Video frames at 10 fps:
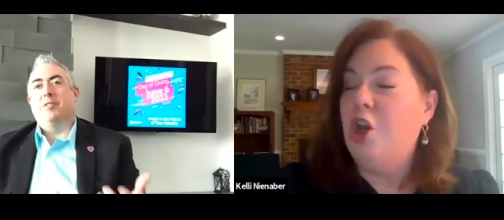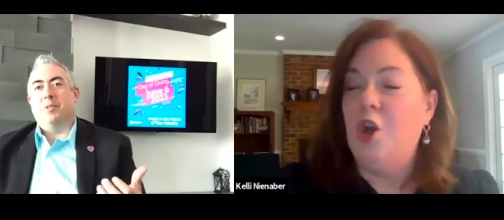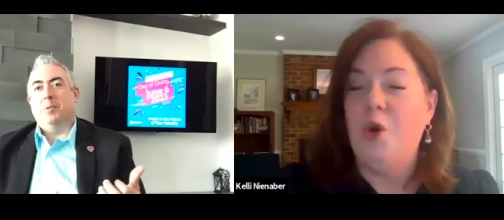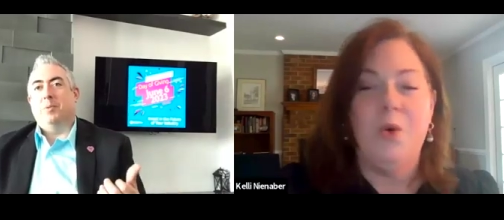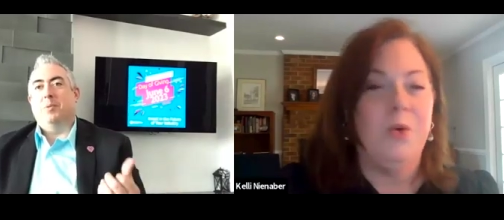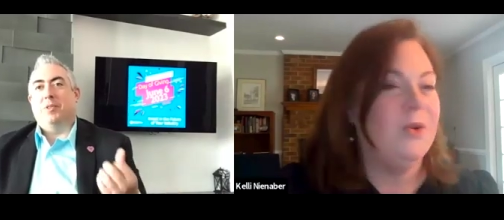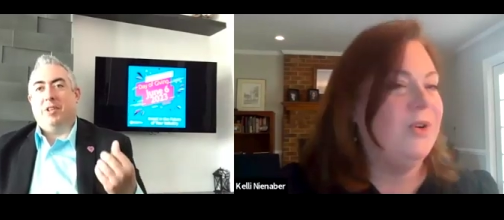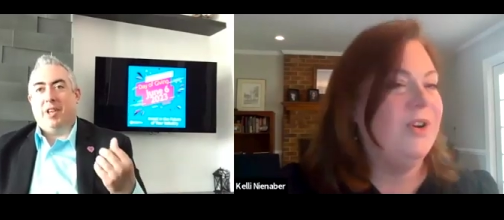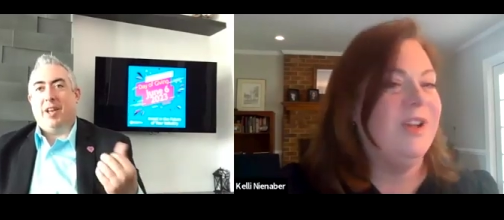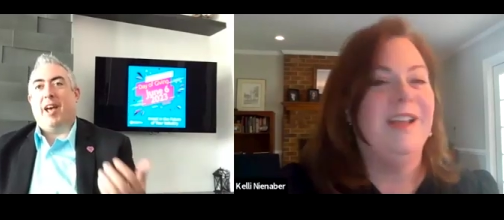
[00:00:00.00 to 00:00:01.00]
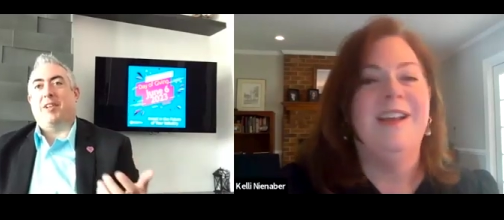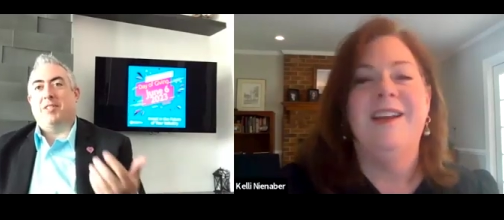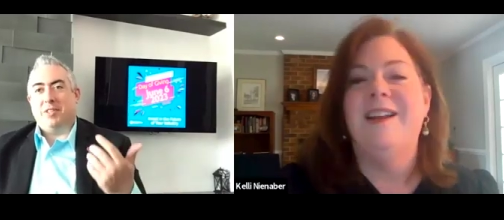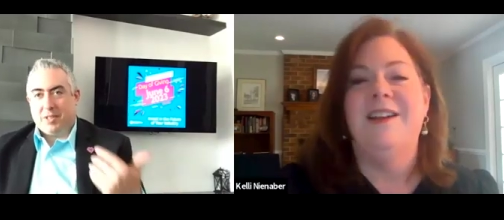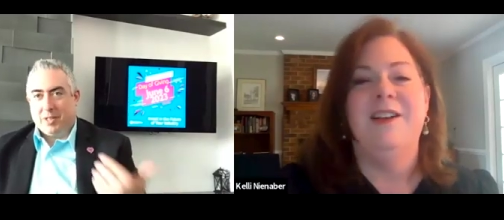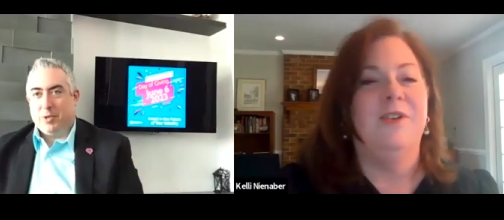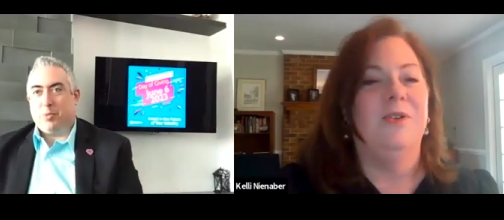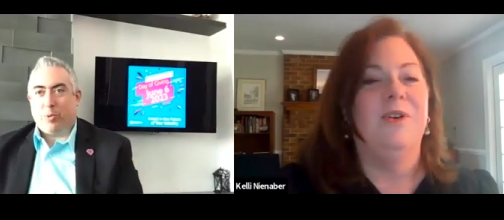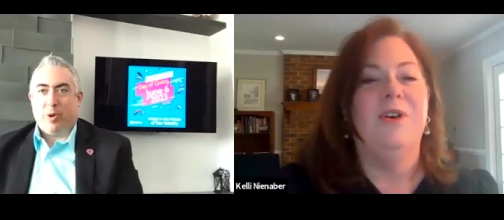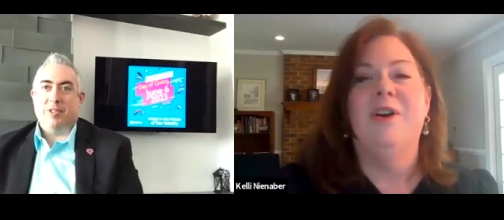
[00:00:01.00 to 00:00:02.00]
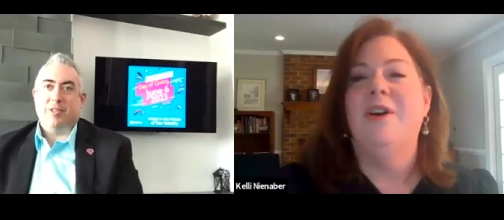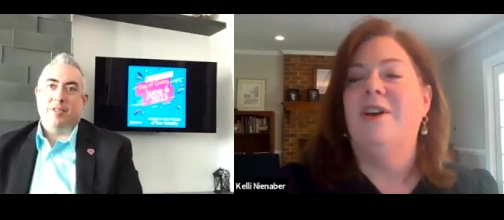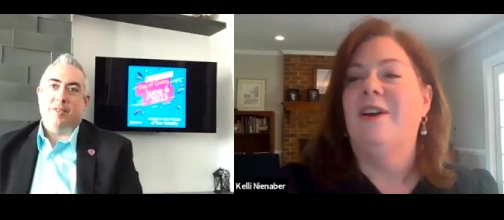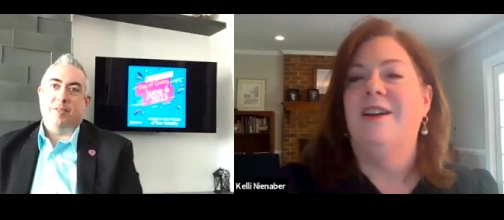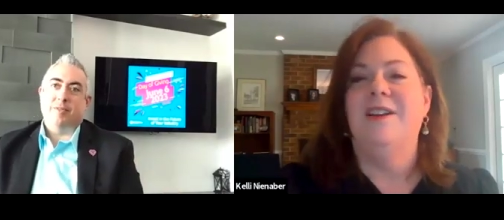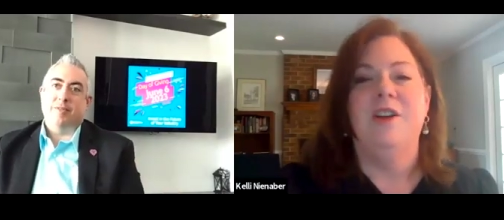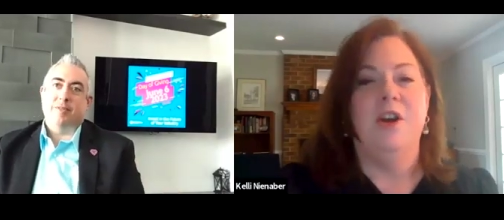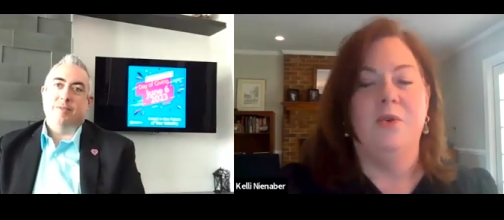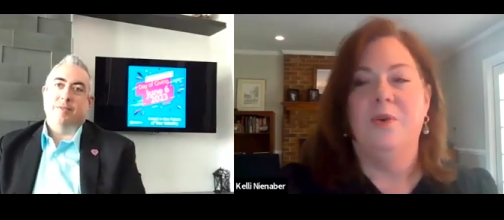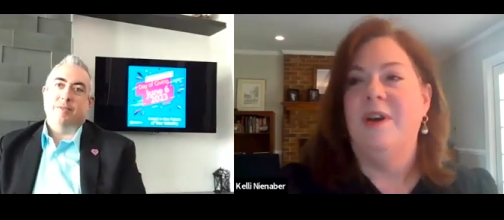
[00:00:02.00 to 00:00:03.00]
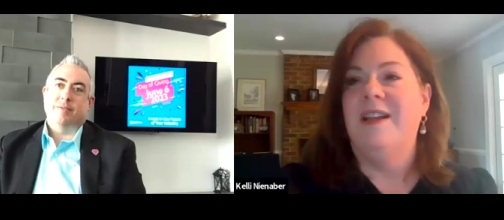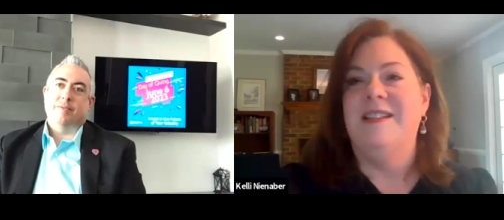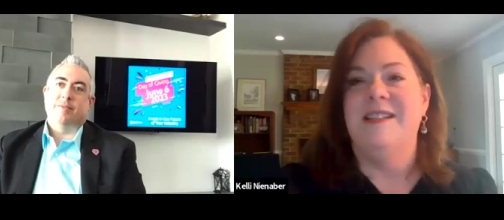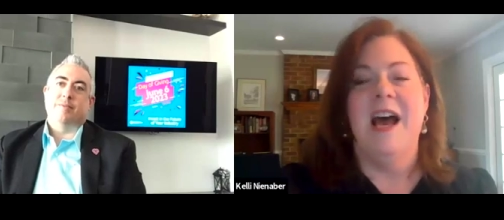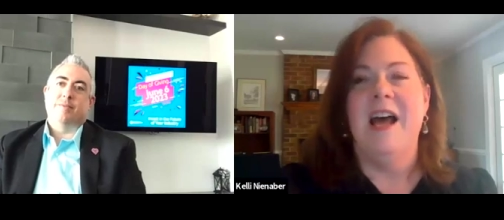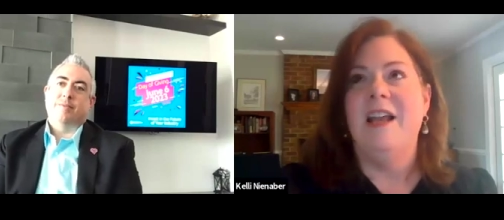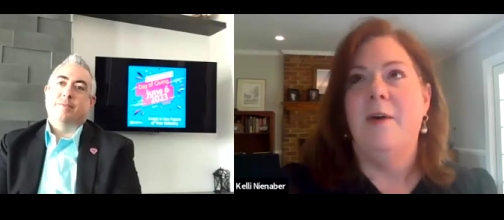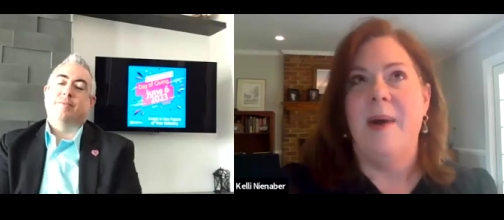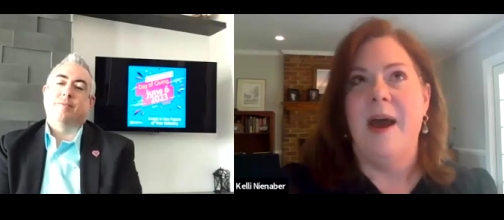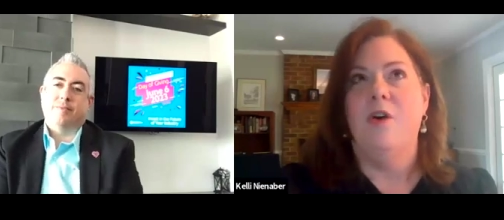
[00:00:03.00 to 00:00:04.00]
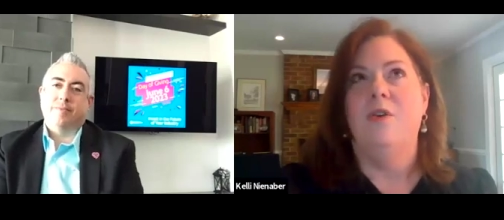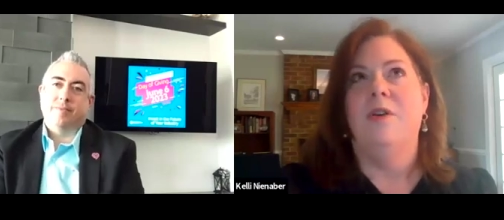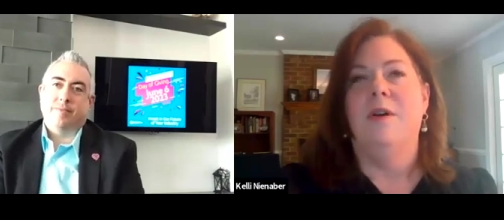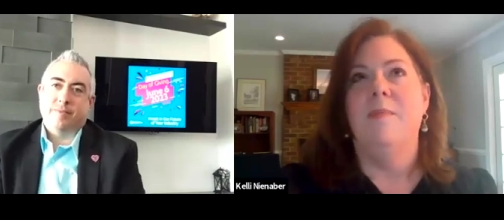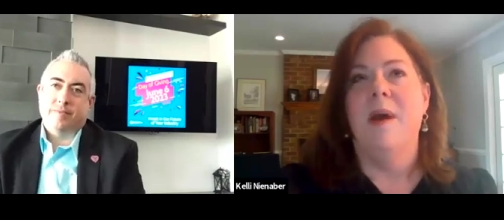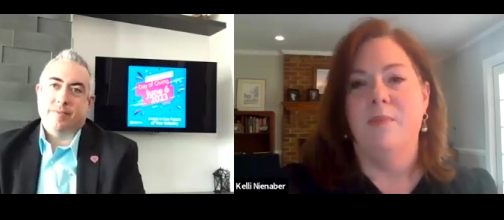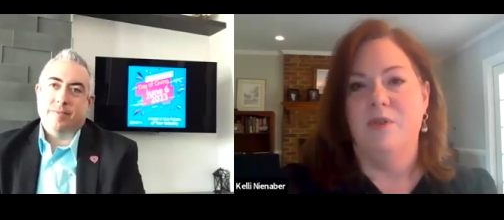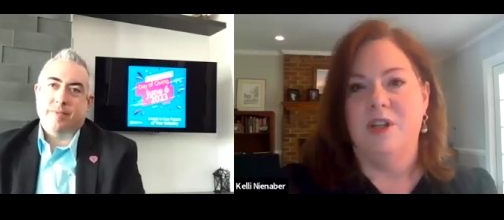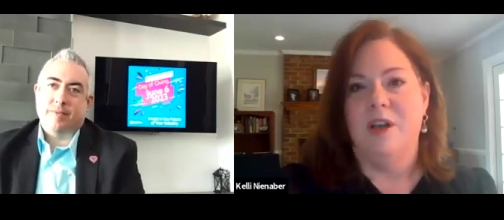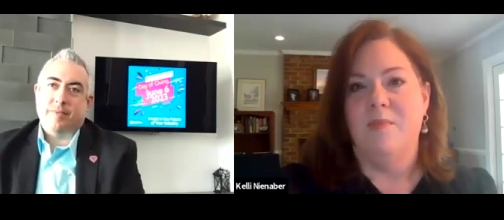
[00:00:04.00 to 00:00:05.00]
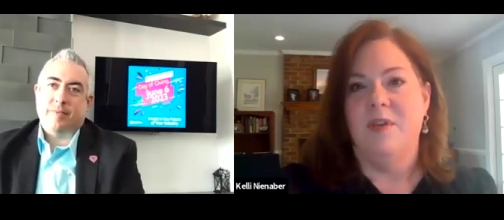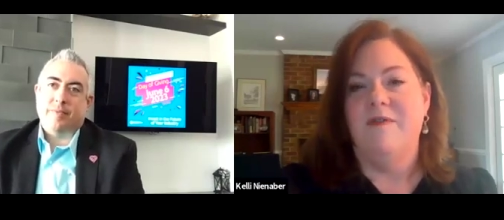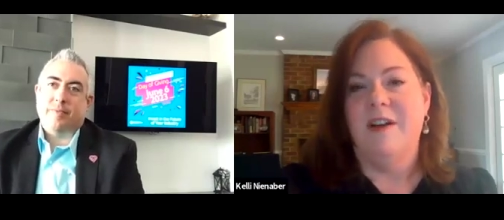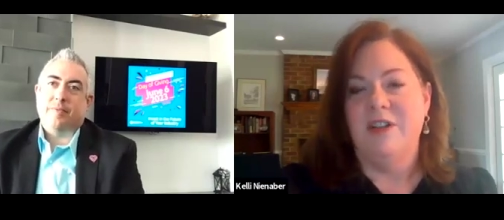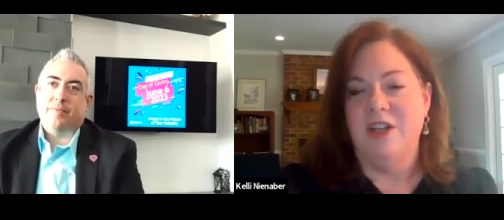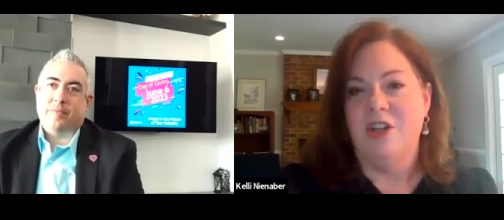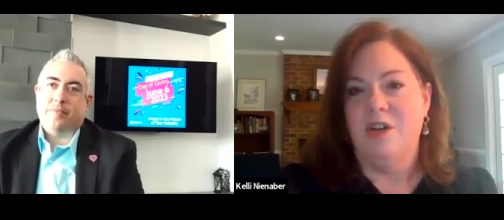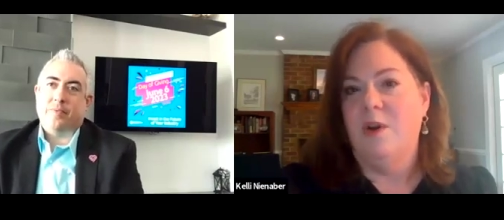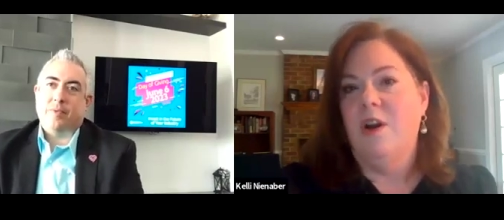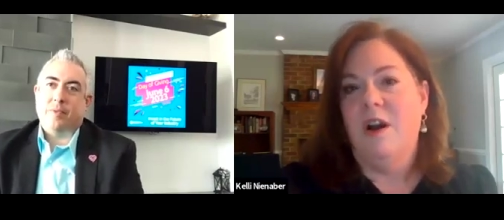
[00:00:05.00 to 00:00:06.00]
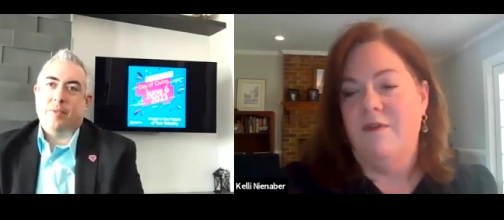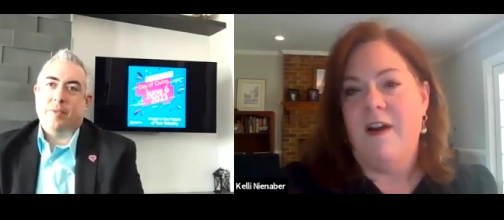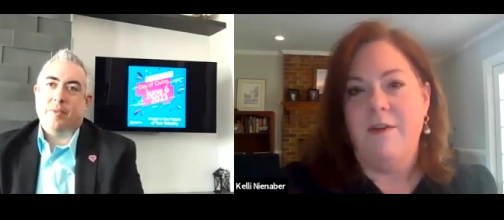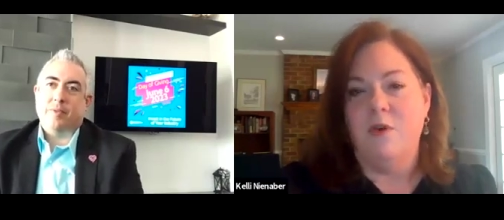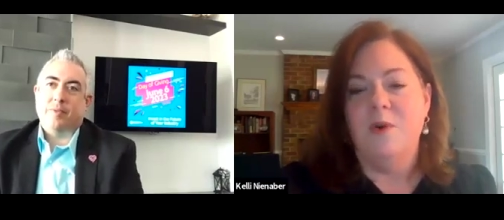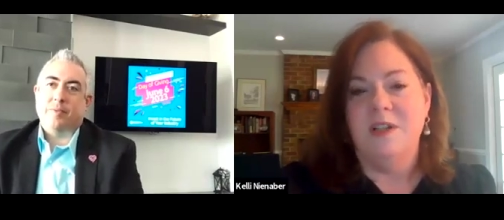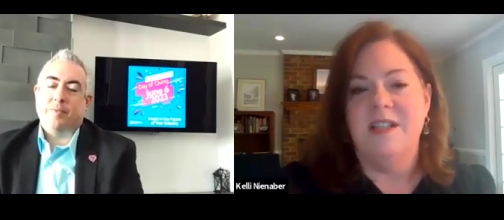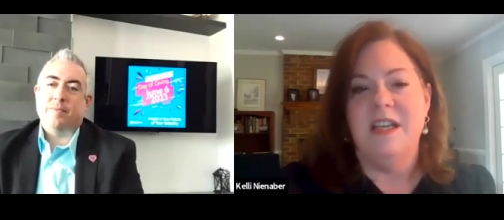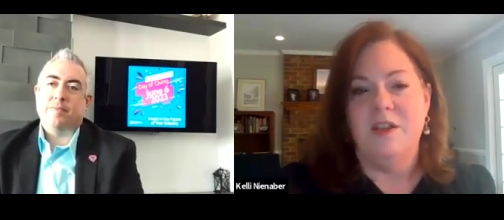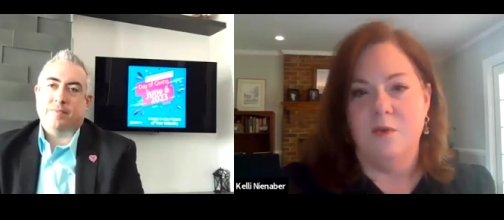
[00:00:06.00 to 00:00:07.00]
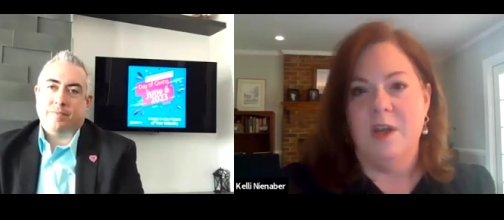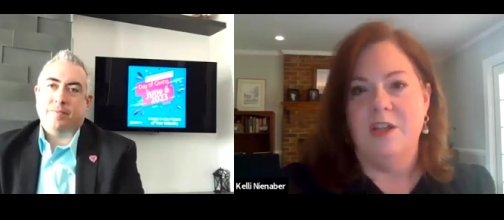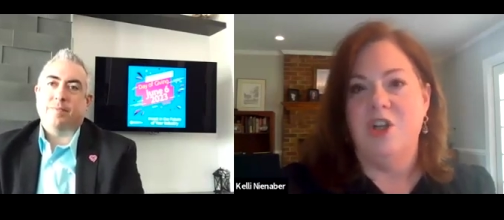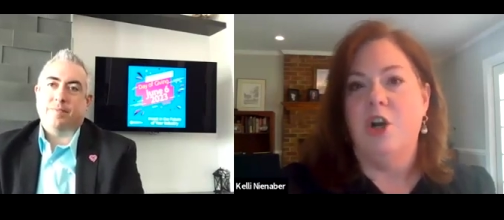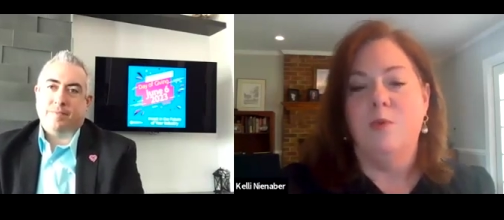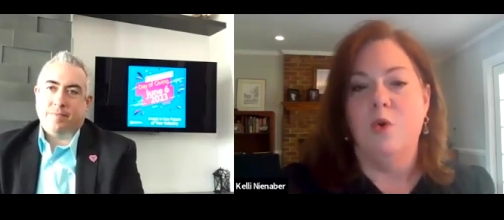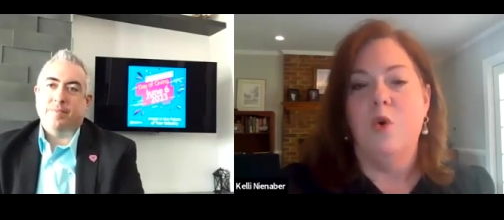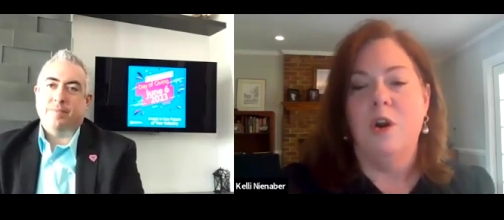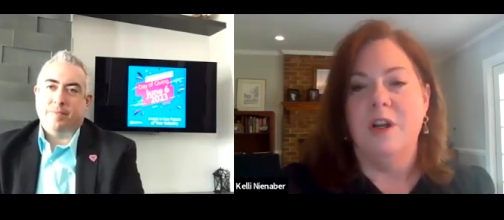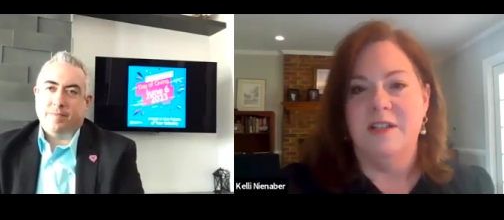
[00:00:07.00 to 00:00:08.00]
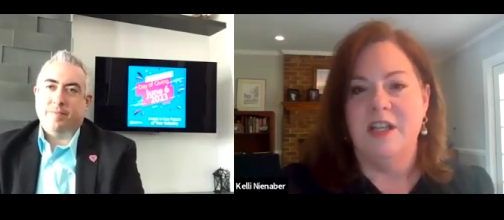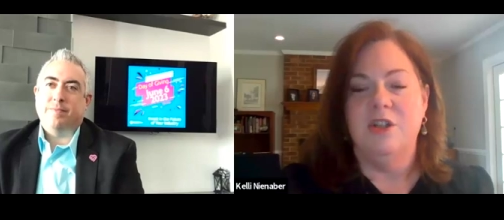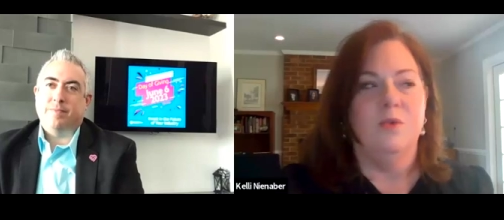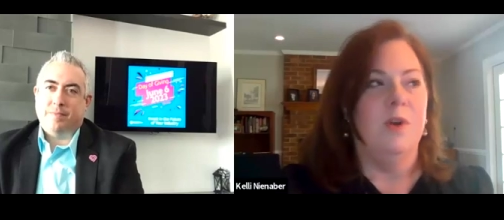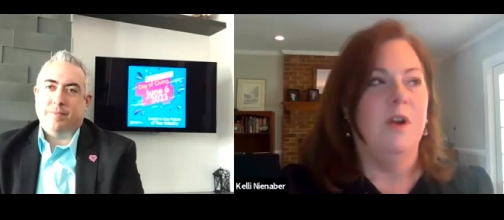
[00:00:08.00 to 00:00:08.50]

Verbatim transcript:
Speaker 1: to get access to these reports.
Speaker 2: No, it's not about membership. The foundation, we are a 501c3 charitable organization. We